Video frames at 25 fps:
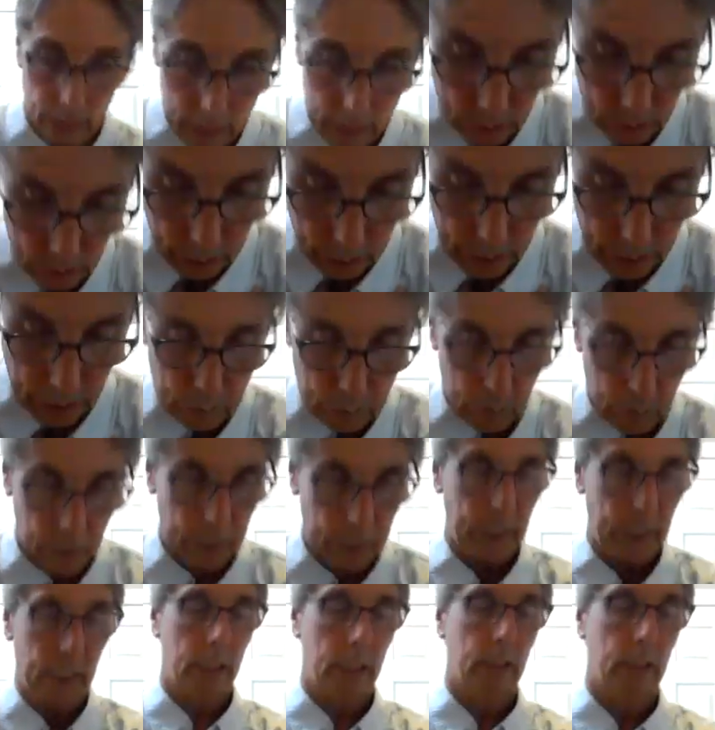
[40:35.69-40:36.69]
So again, we're
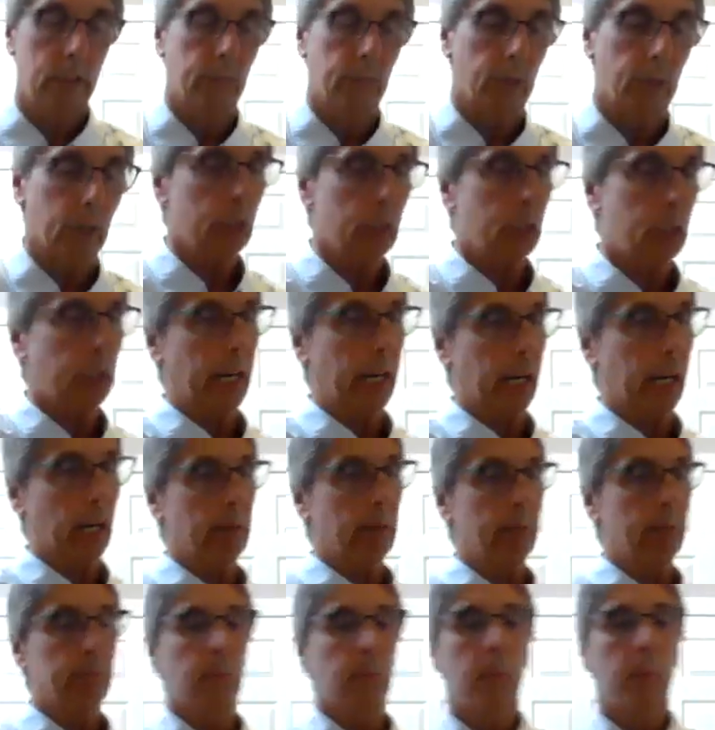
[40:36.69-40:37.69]
at the end of our
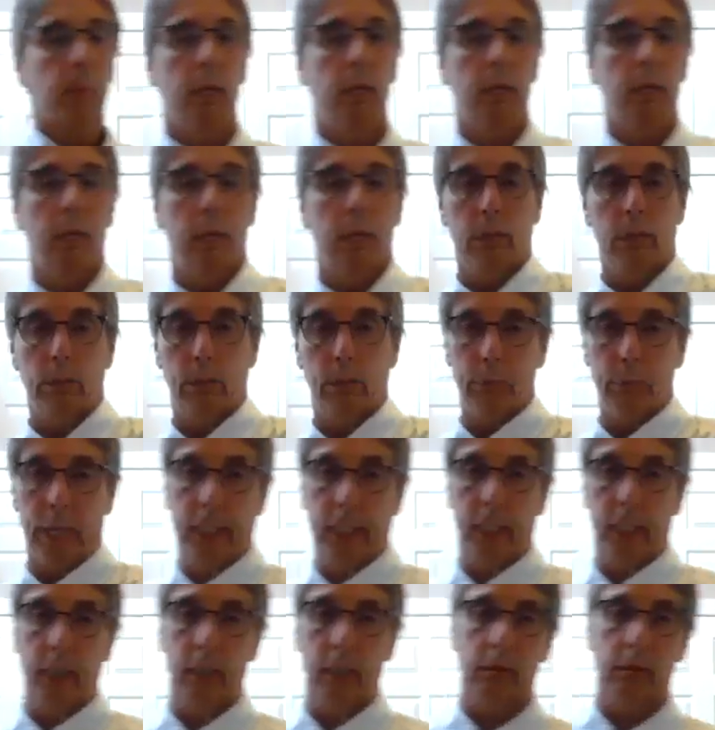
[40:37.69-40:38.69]
chair to
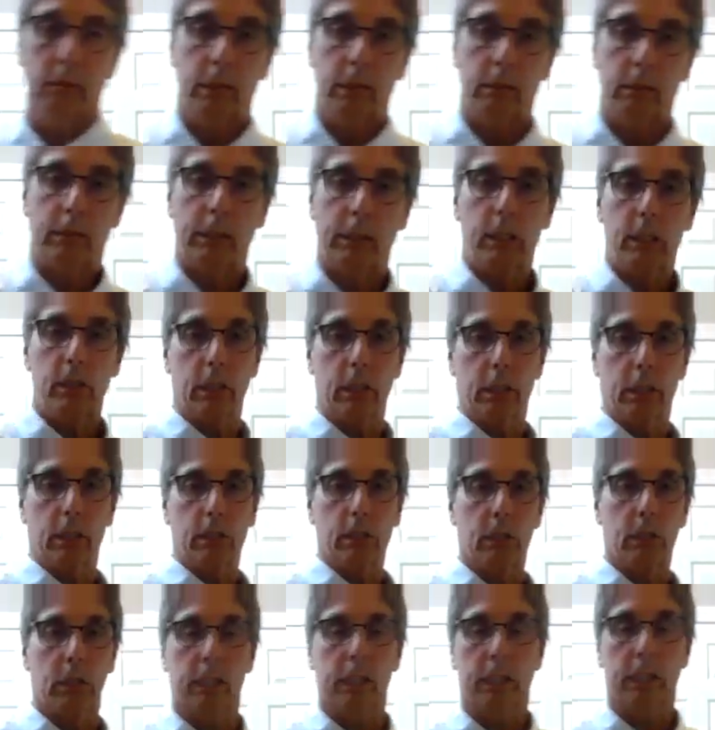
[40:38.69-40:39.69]
make it a little easier
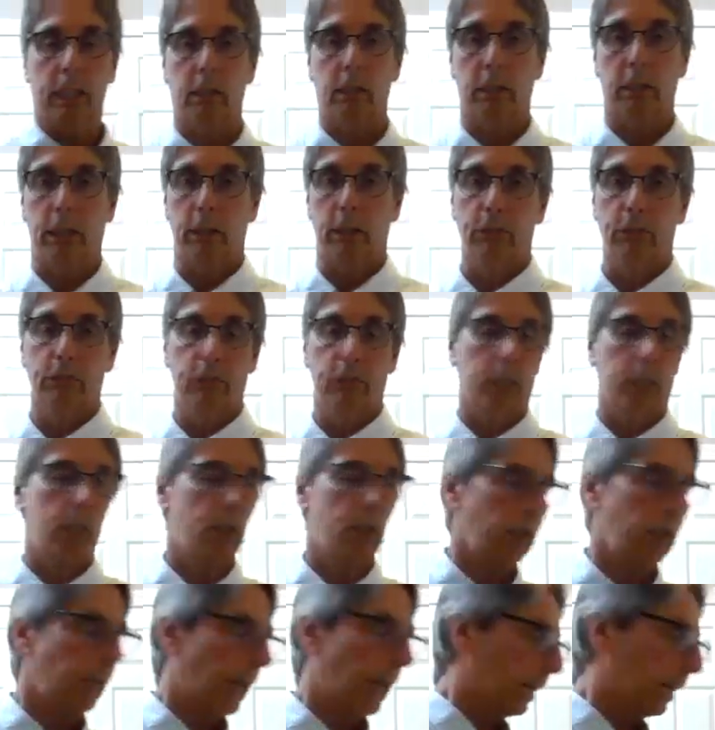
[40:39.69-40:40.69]
so you don't get a lot of
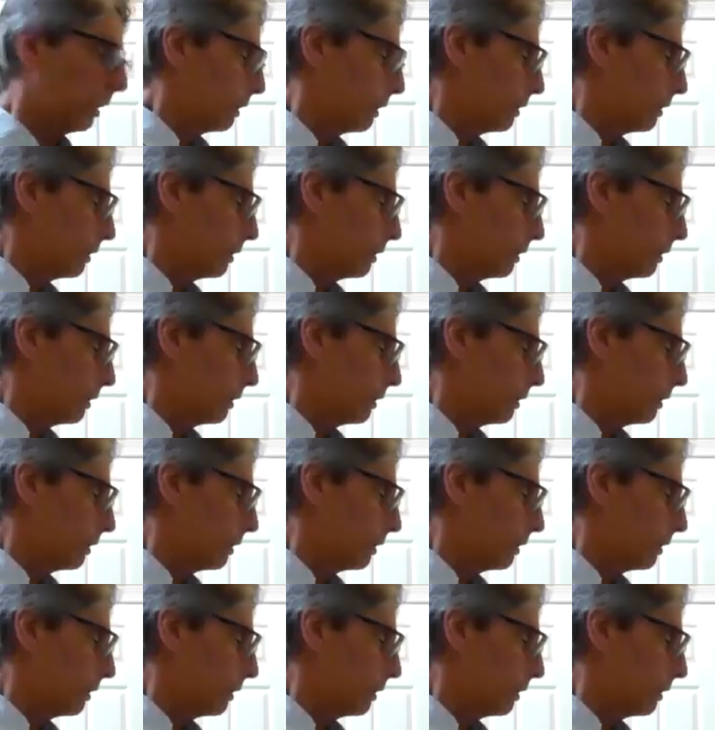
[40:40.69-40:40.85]
friction out of